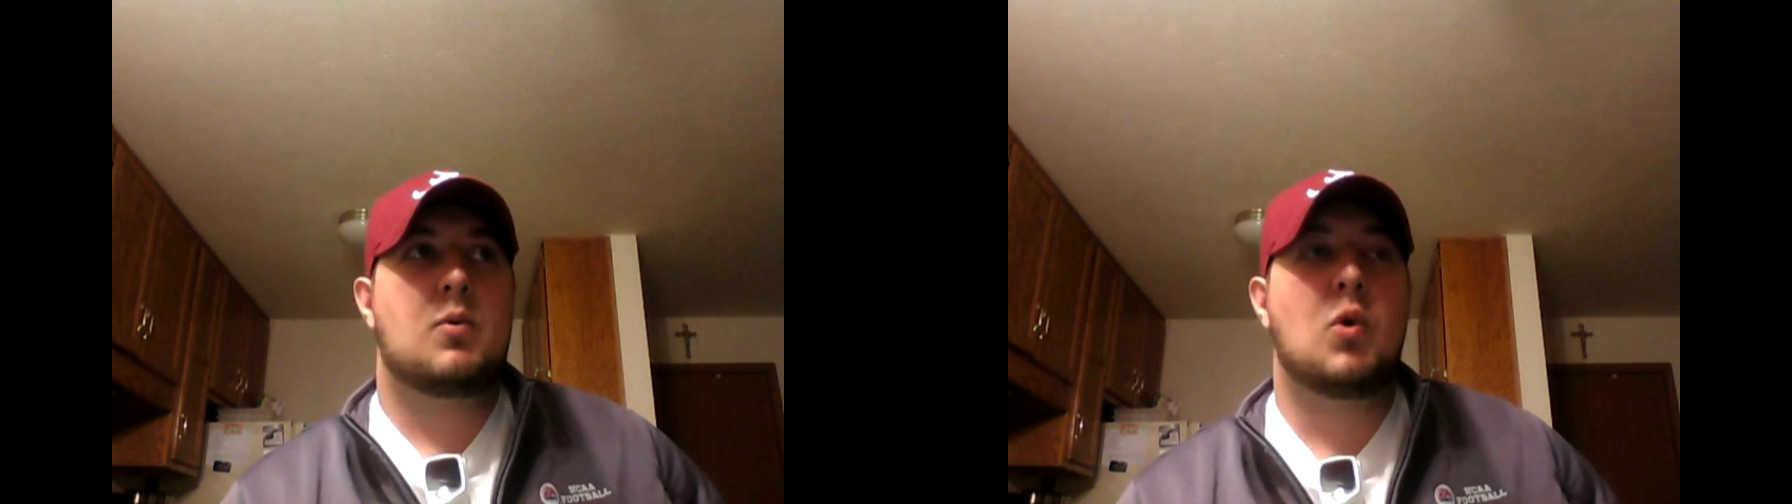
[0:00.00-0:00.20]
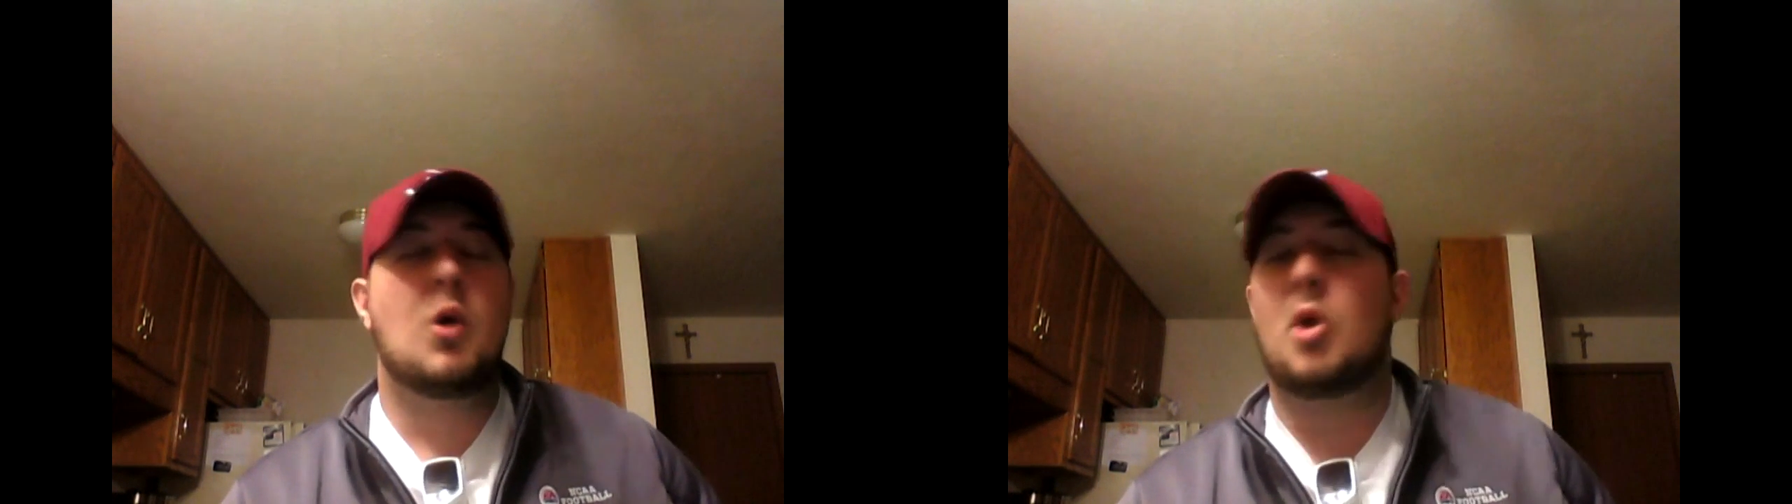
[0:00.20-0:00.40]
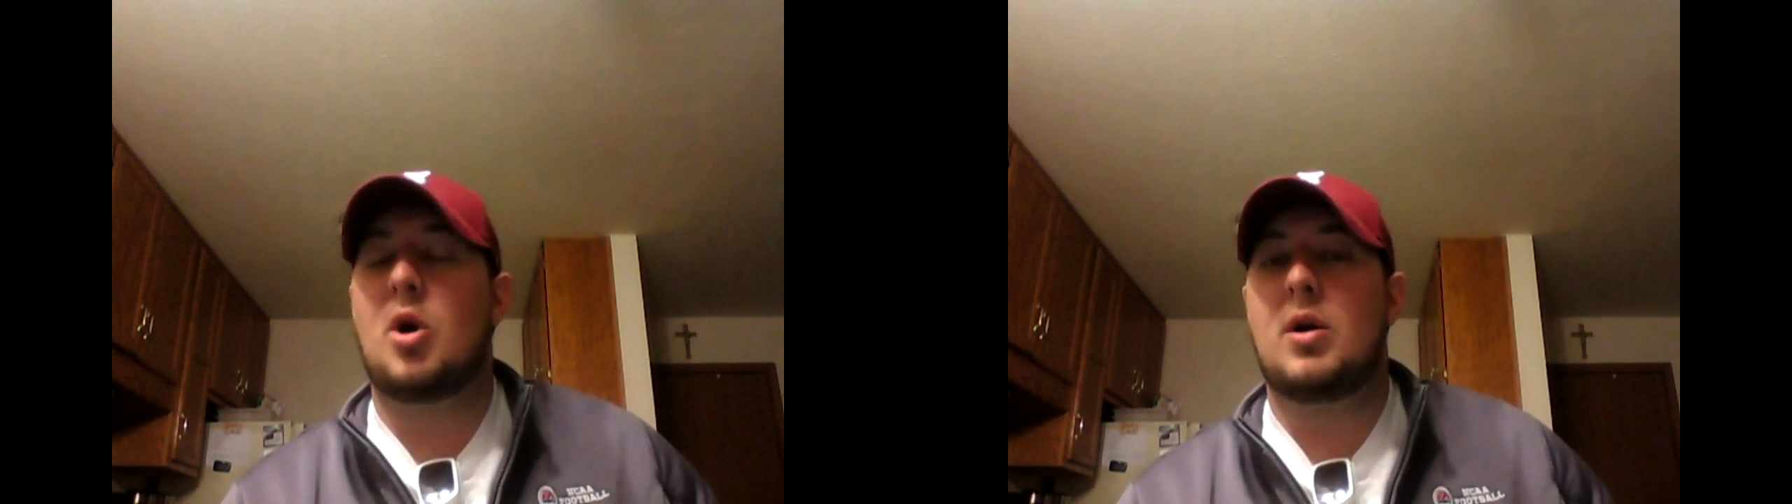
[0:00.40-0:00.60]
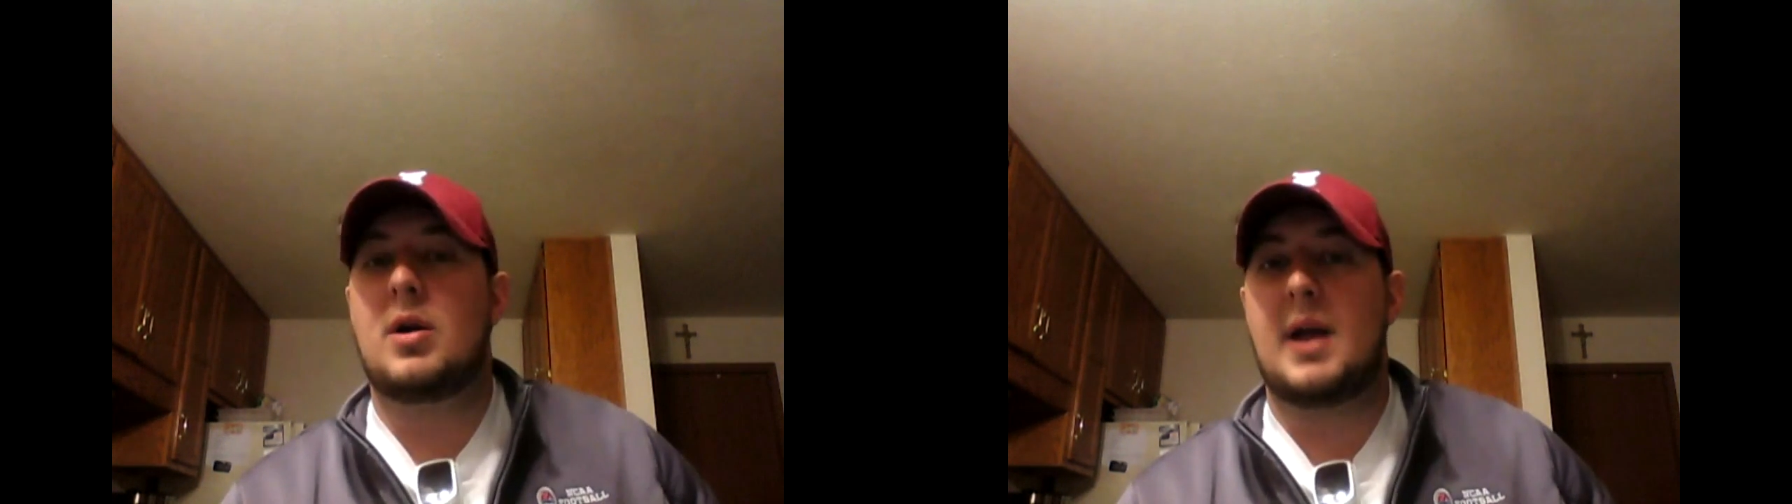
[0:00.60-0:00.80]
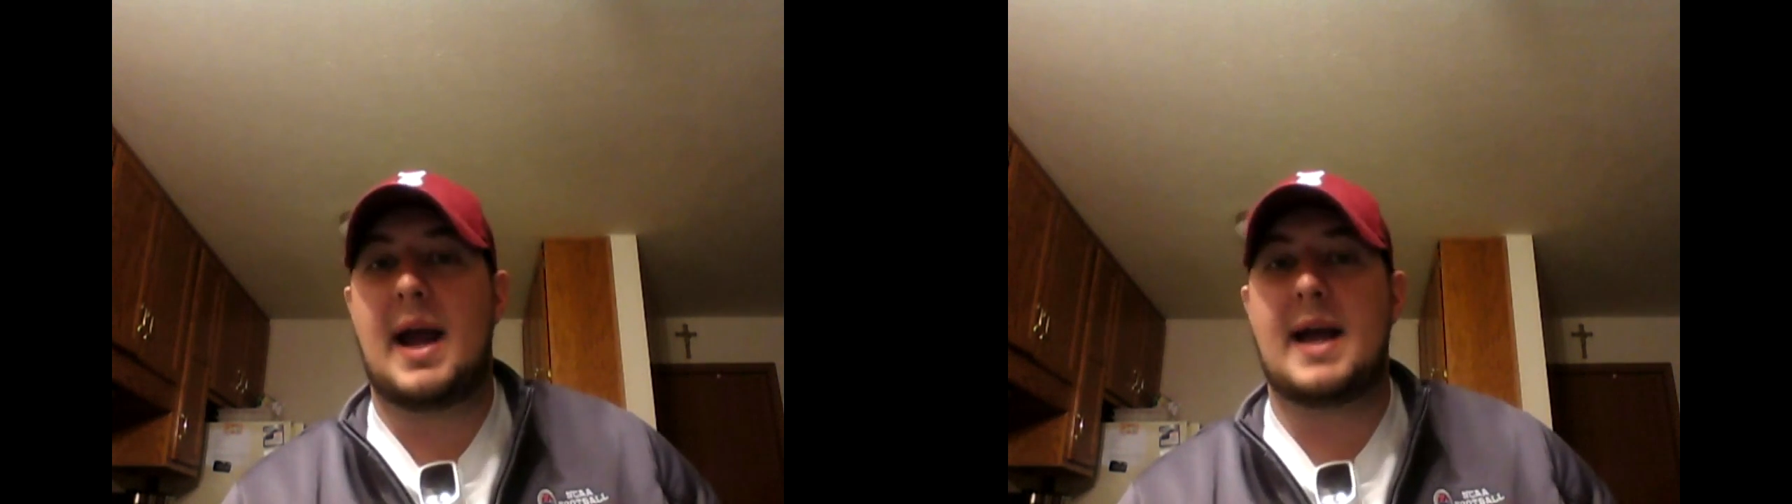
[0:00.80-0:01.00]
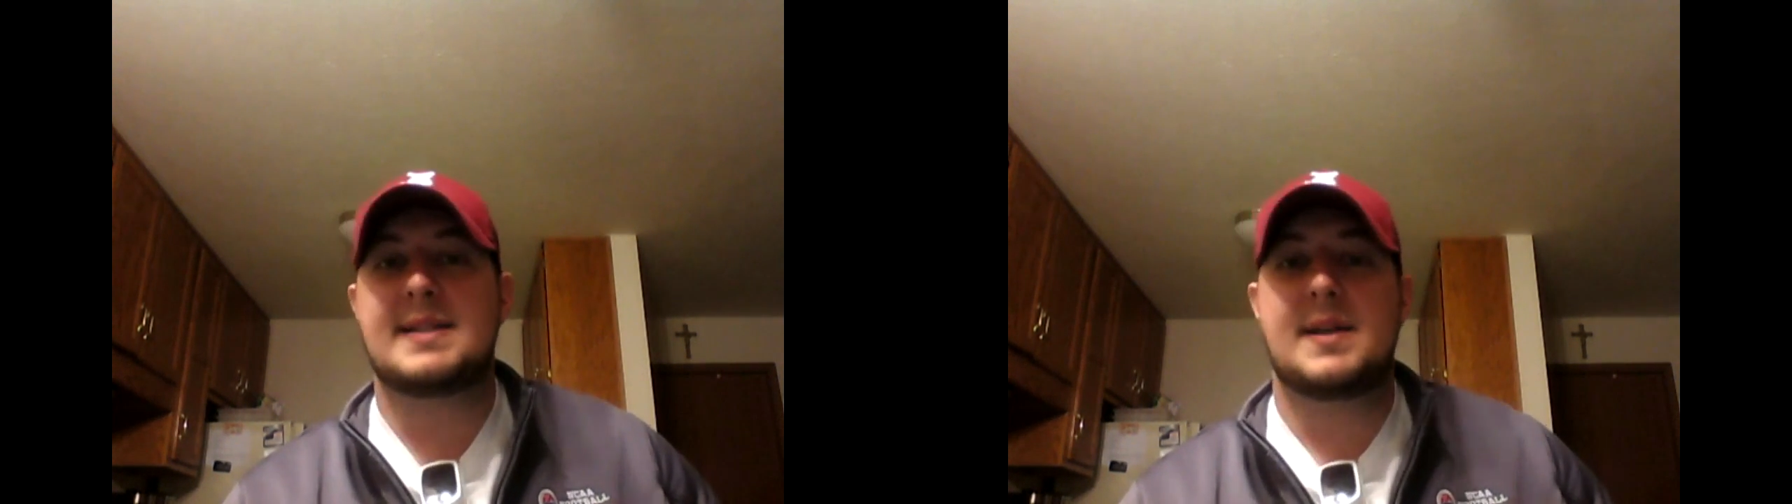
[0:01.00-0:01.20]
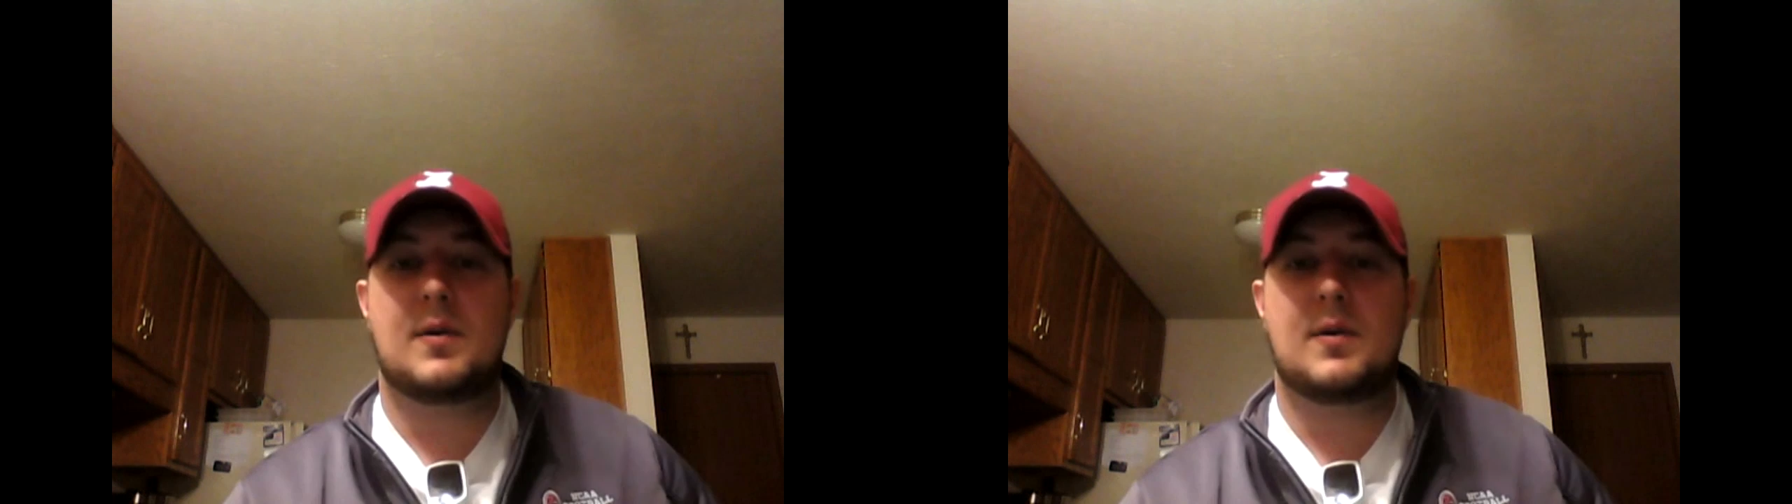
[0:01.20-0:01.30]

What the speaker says: Rumor has it